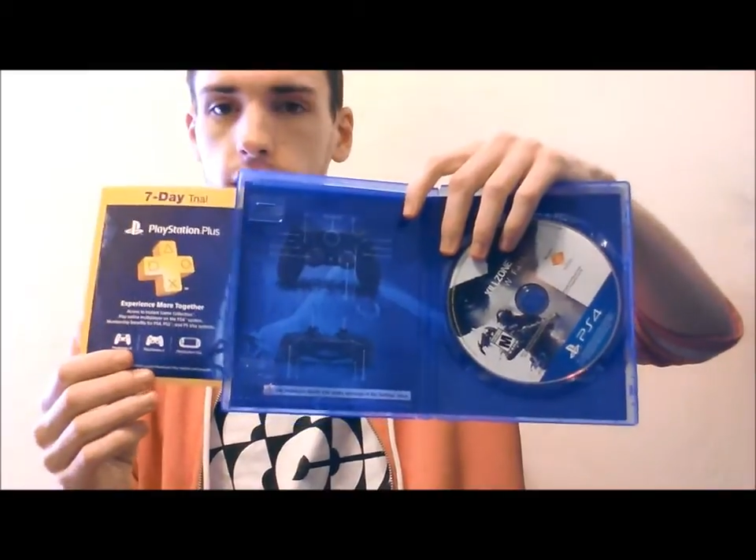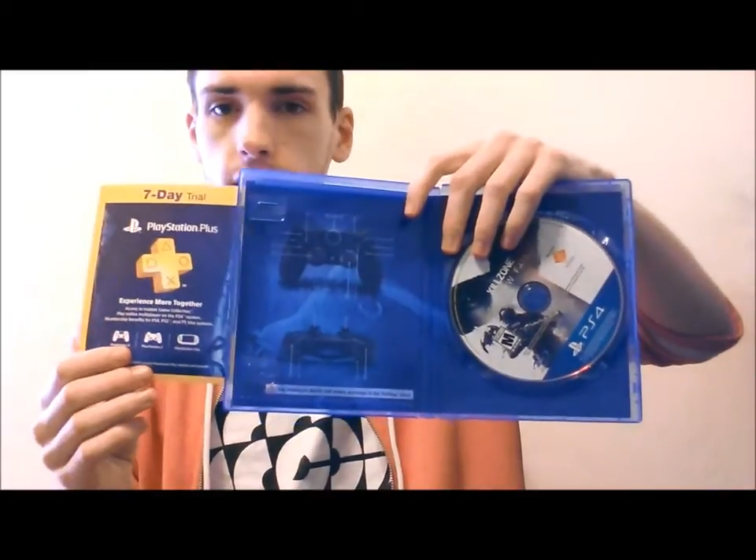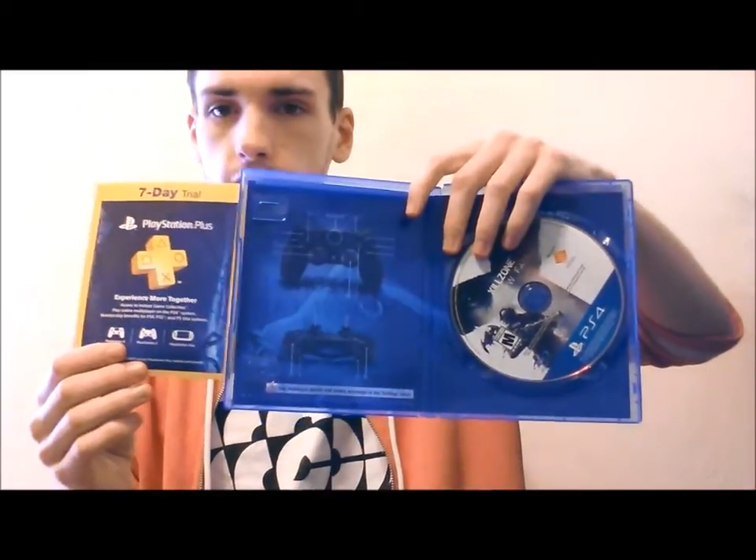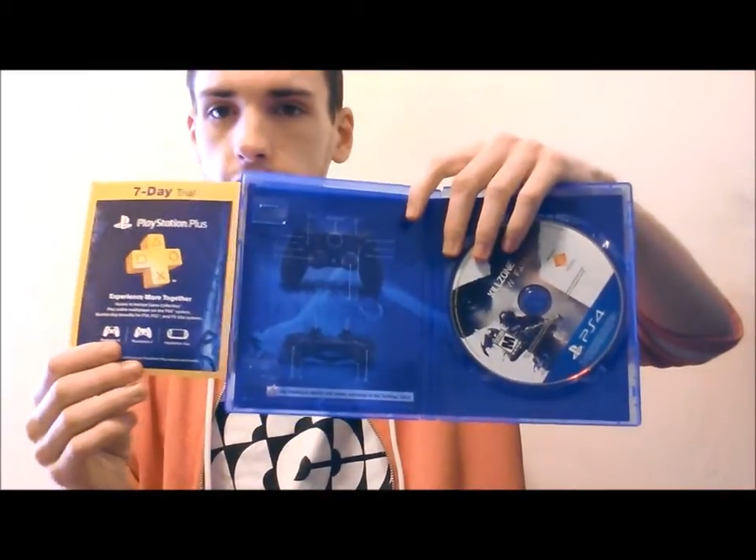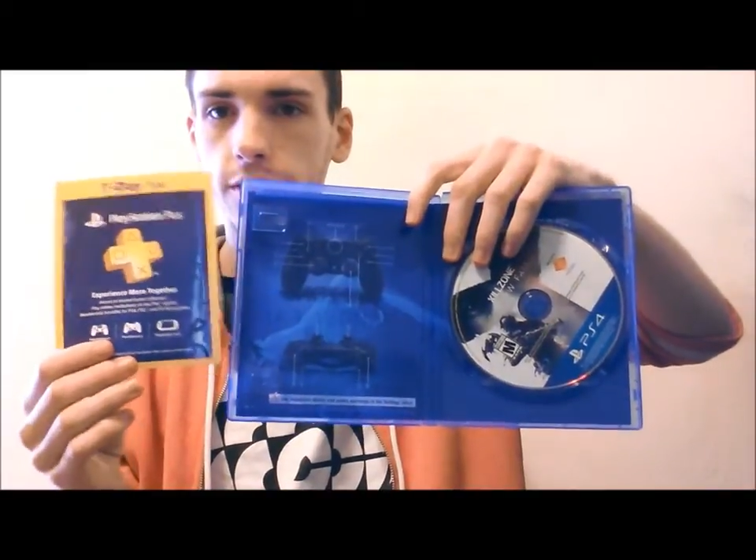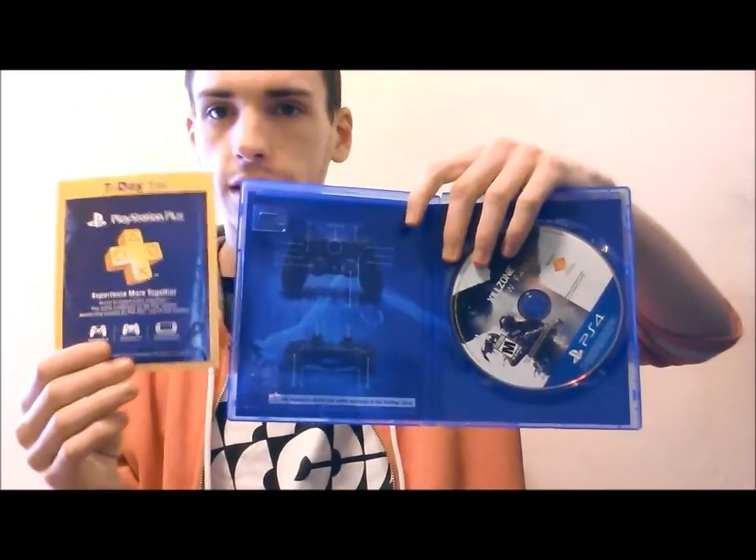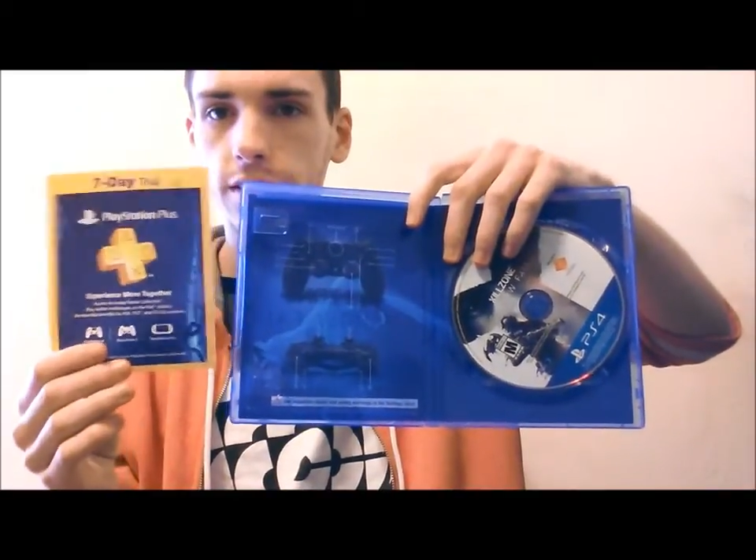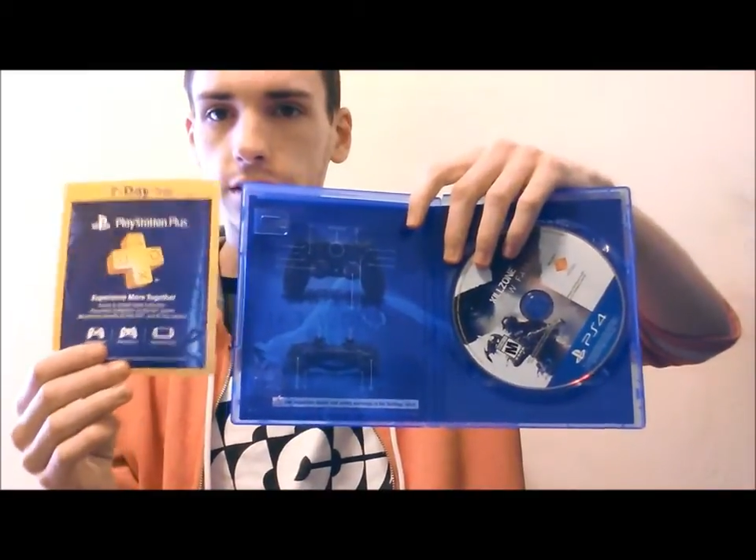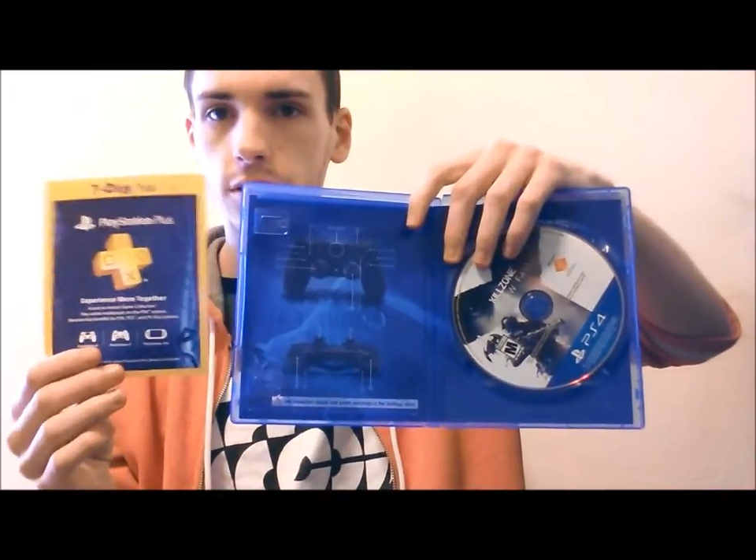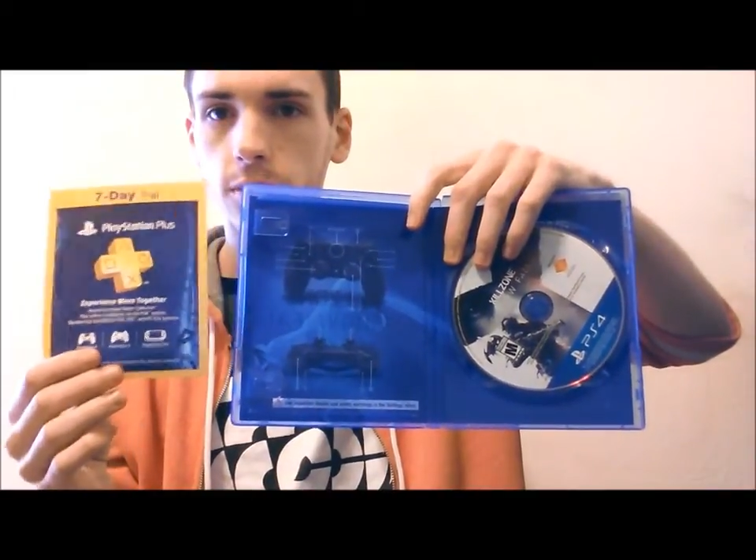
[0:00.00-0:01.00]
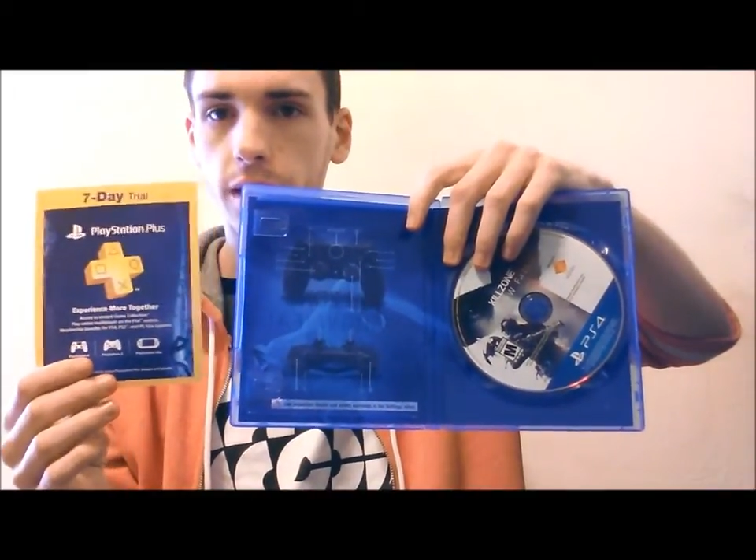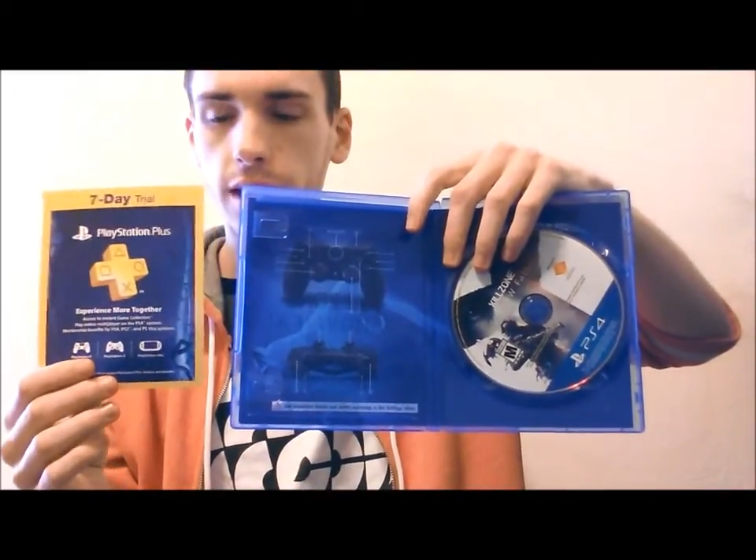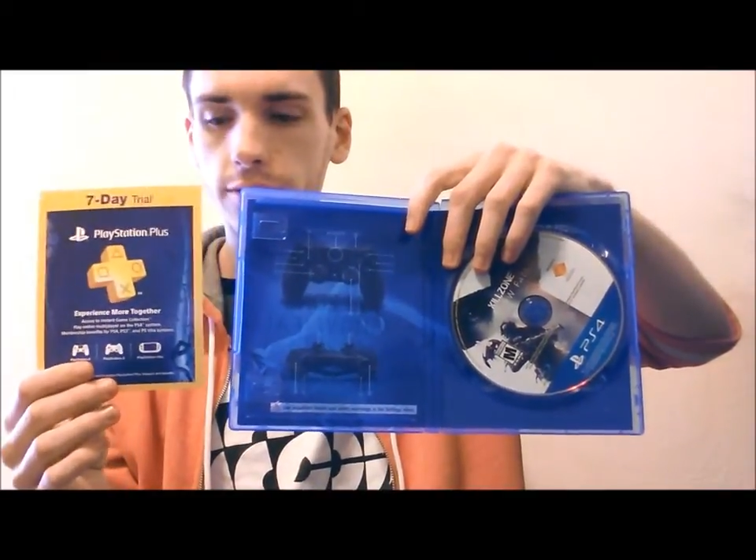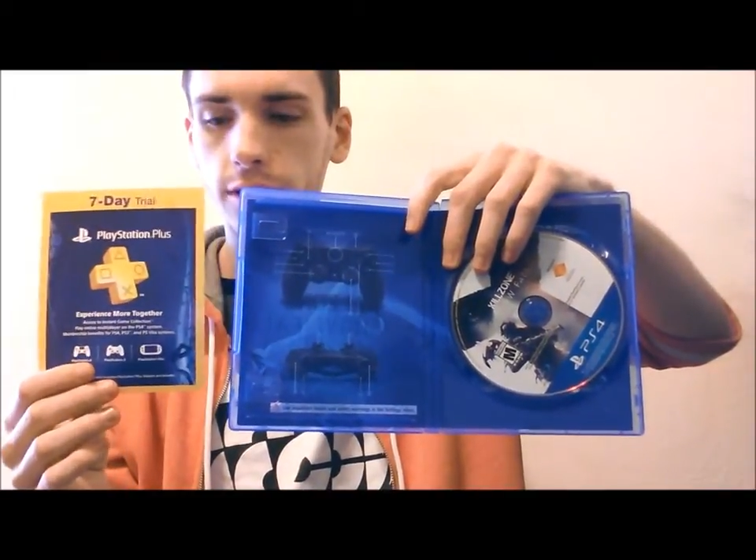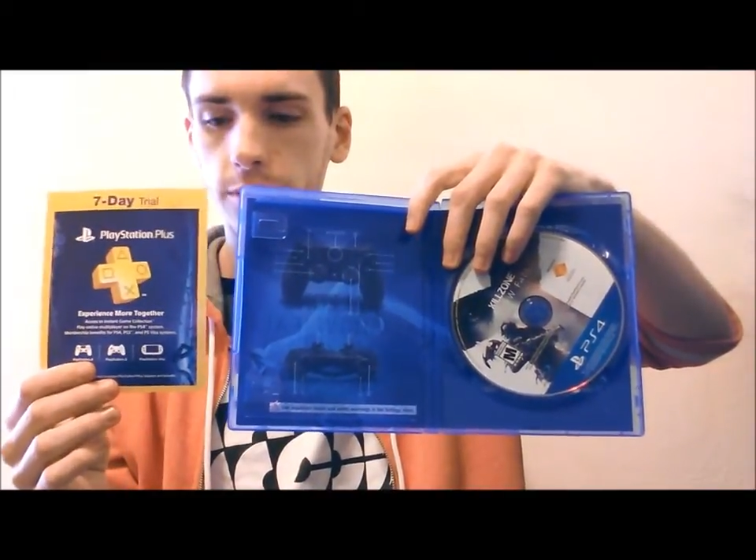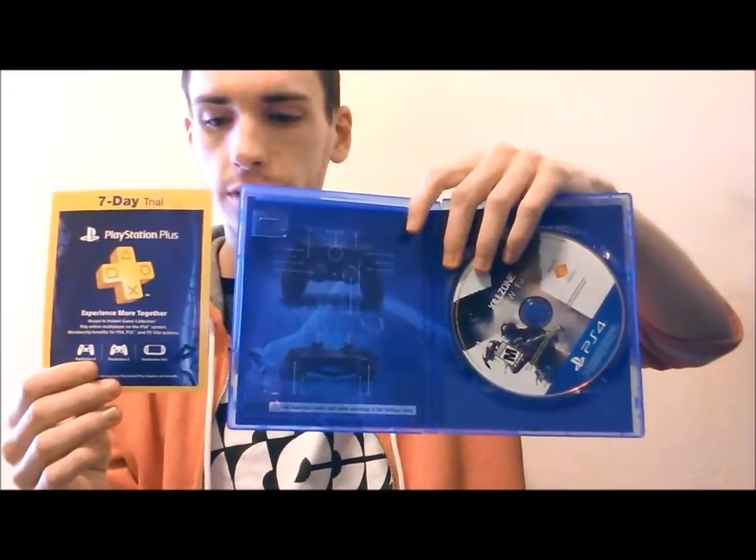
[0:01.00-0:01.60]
we've got this little pamphlet